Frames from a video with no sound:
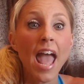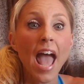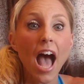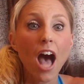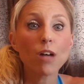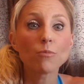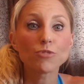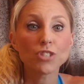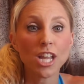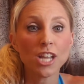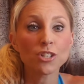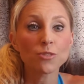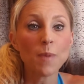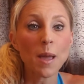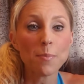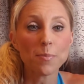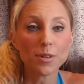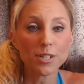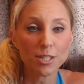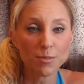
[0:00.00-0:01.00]
helped change
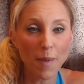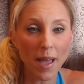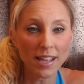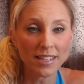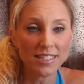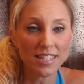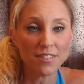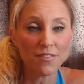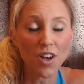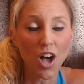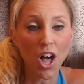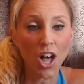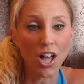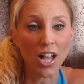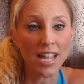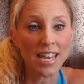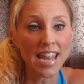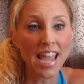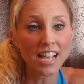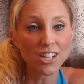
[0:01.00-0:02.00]
my perspective
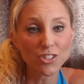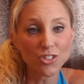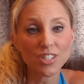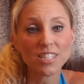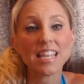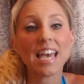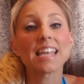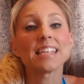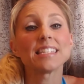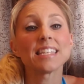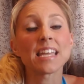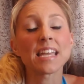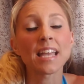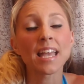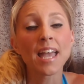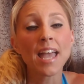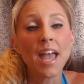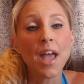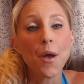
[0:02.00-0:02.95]
on exercising.